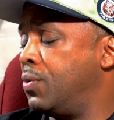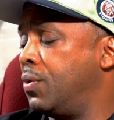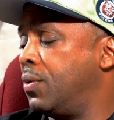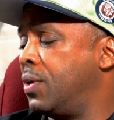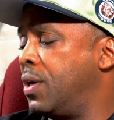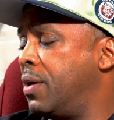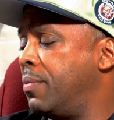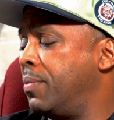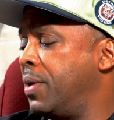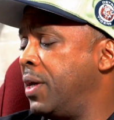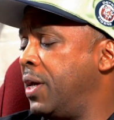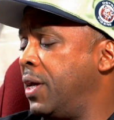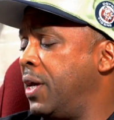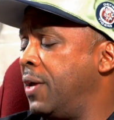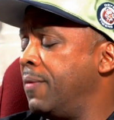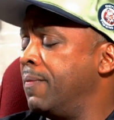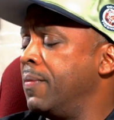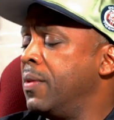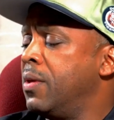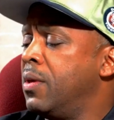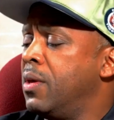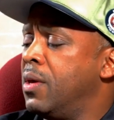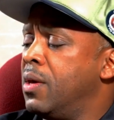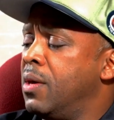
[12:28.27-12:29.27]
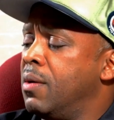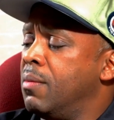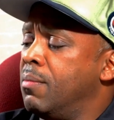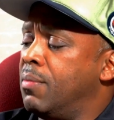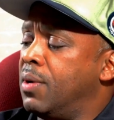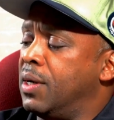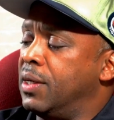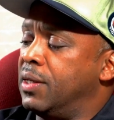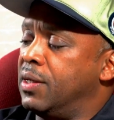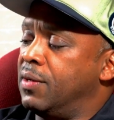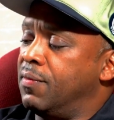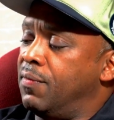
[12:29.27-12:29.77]
You know what I mean?
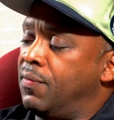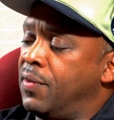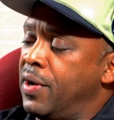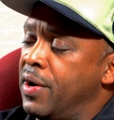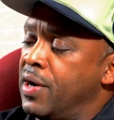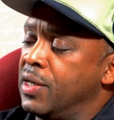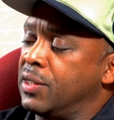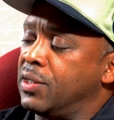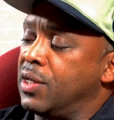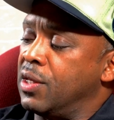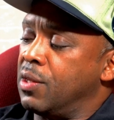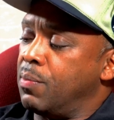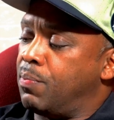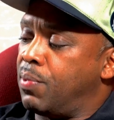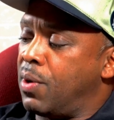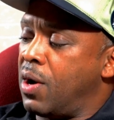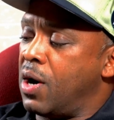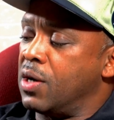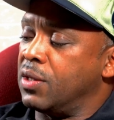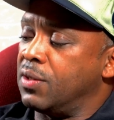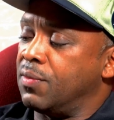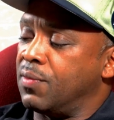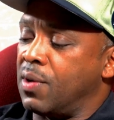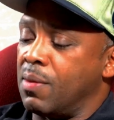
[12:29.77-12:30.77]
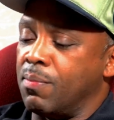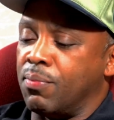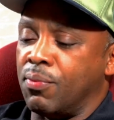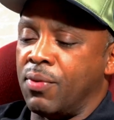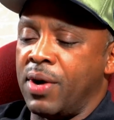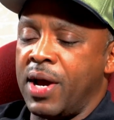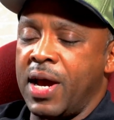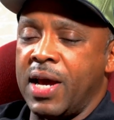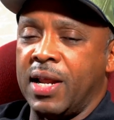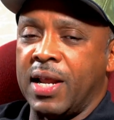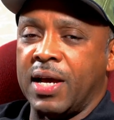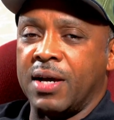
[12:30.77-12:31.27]
But the various other parts of our
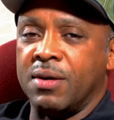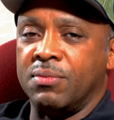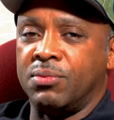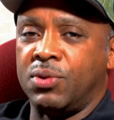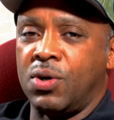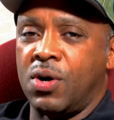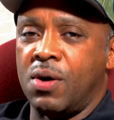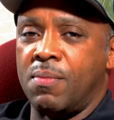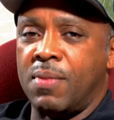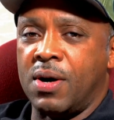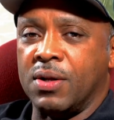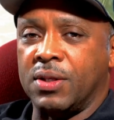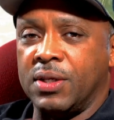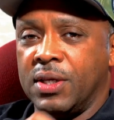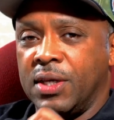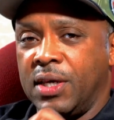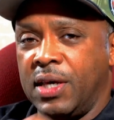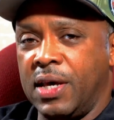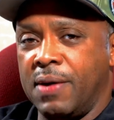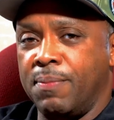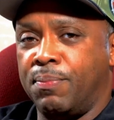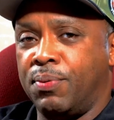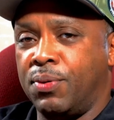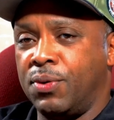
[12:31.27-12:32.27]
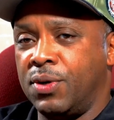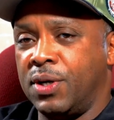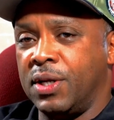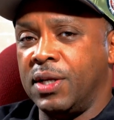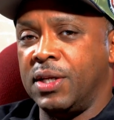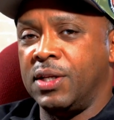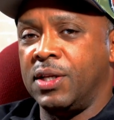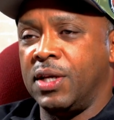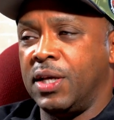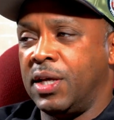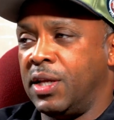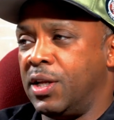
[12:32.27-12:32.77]
brain, like I'm talking about, the input
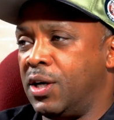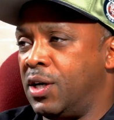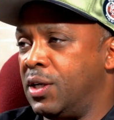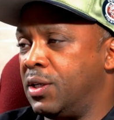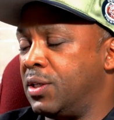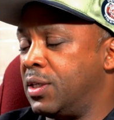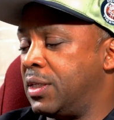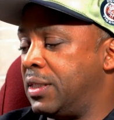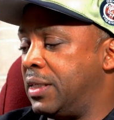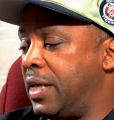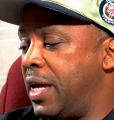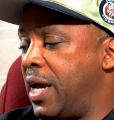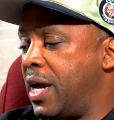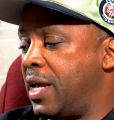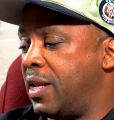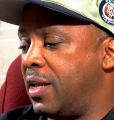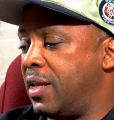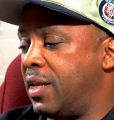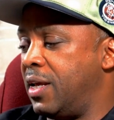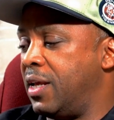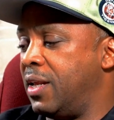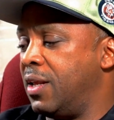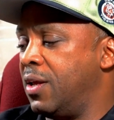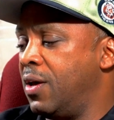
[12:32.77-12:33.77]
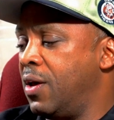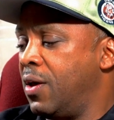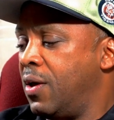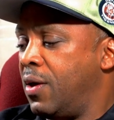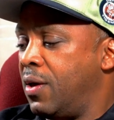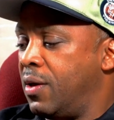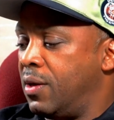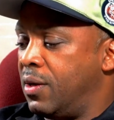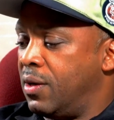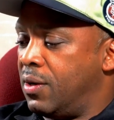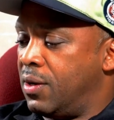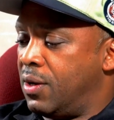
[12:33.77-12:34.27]
and understanding it.
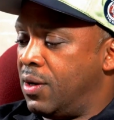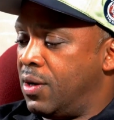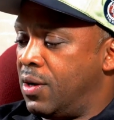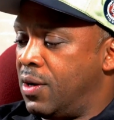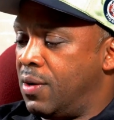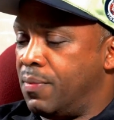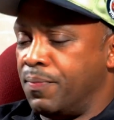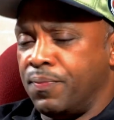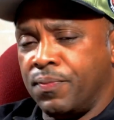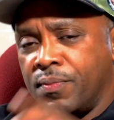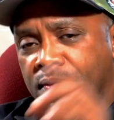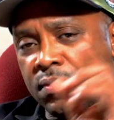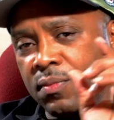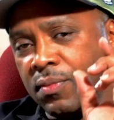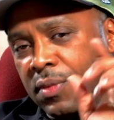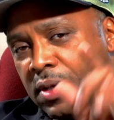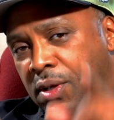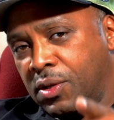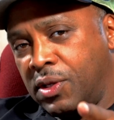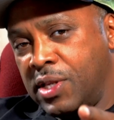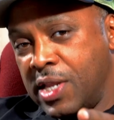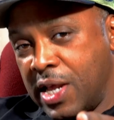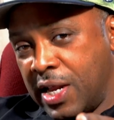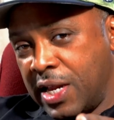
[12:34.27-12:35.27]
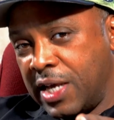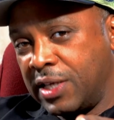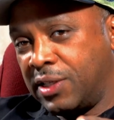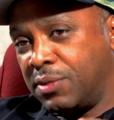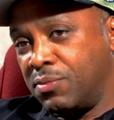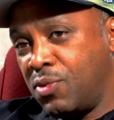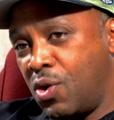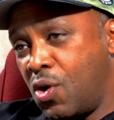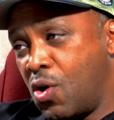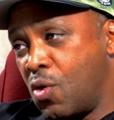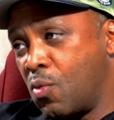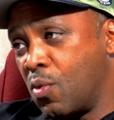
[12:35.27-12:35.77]
Now that's some
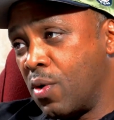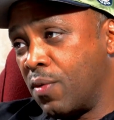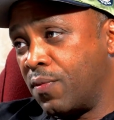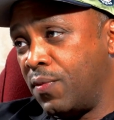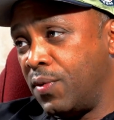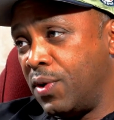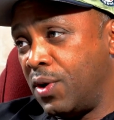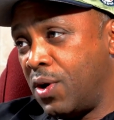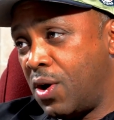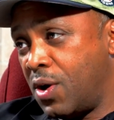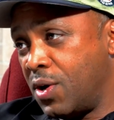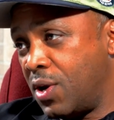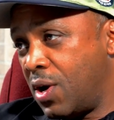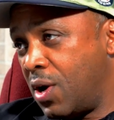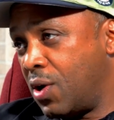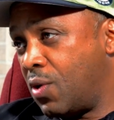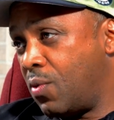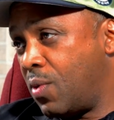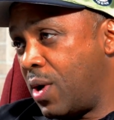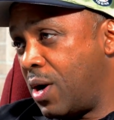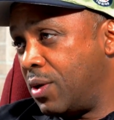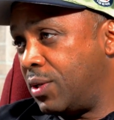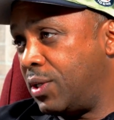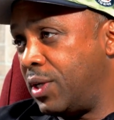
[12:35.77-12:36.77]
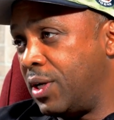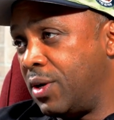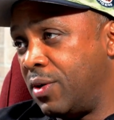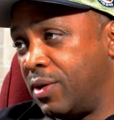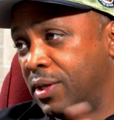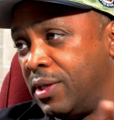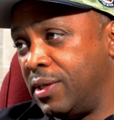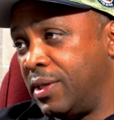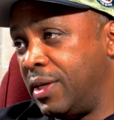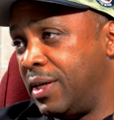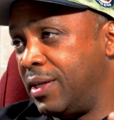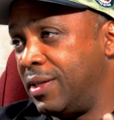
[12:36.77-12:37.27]
homework for y'all. Y'all go out there
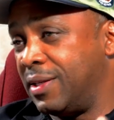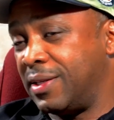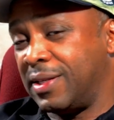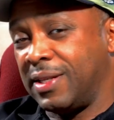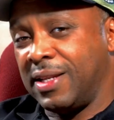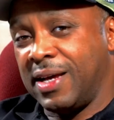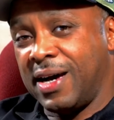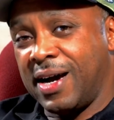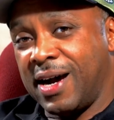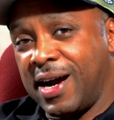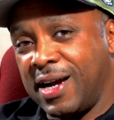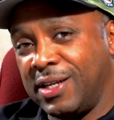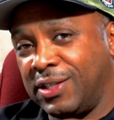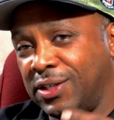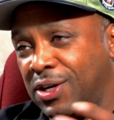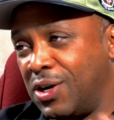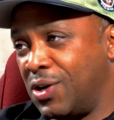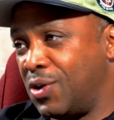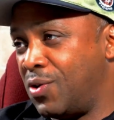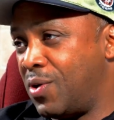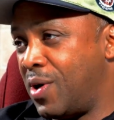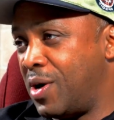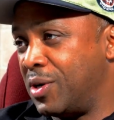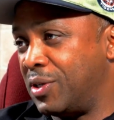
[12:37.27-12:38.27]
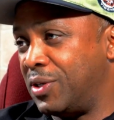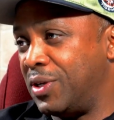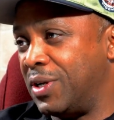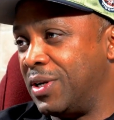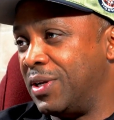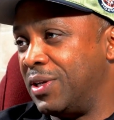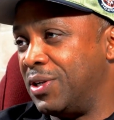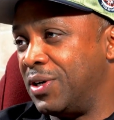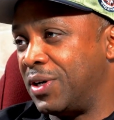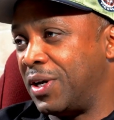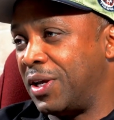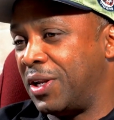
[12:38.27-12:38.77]
and did the slides. Y'all go out there
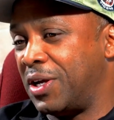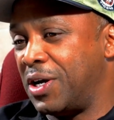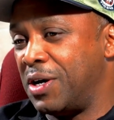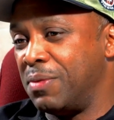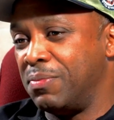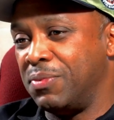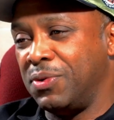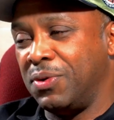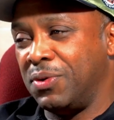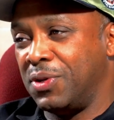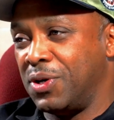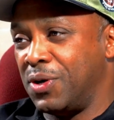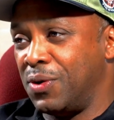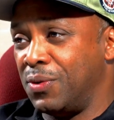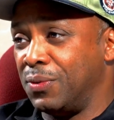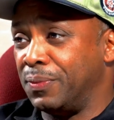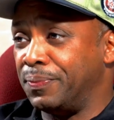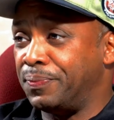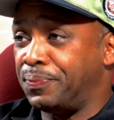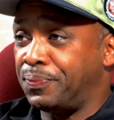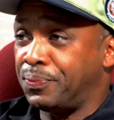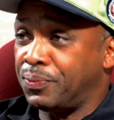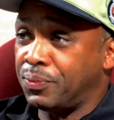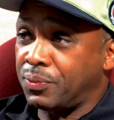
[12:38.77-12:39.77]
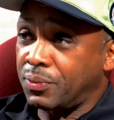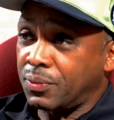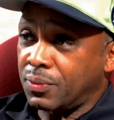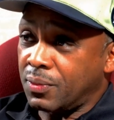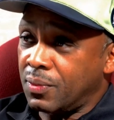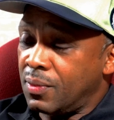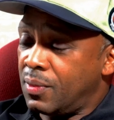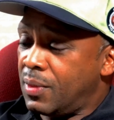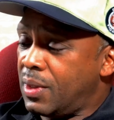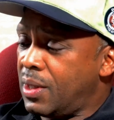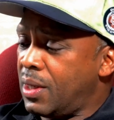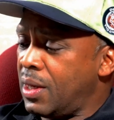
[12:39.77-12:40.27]
and look it up. And
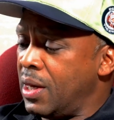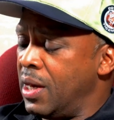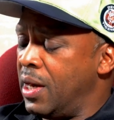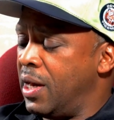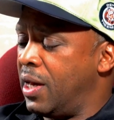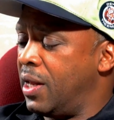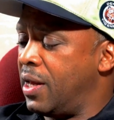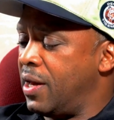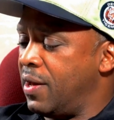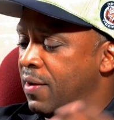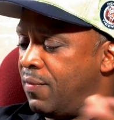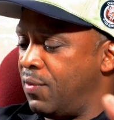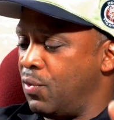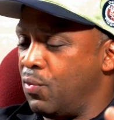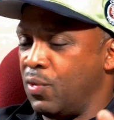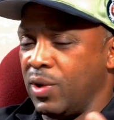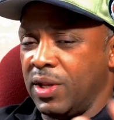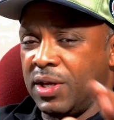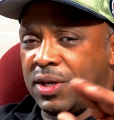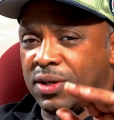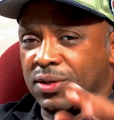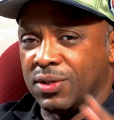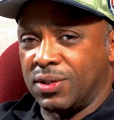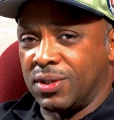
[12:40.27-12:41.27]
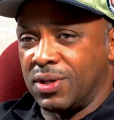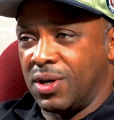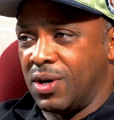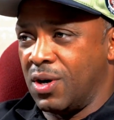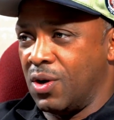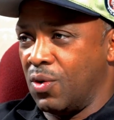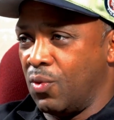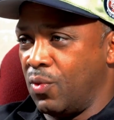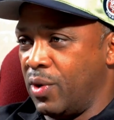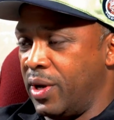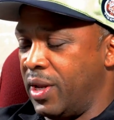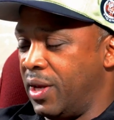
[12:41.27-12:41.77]
if you're really
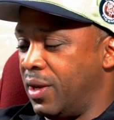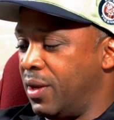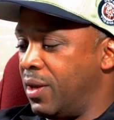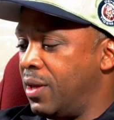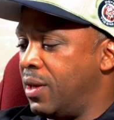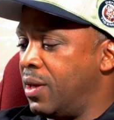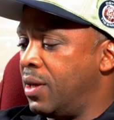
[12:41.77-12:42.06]
concerned with it.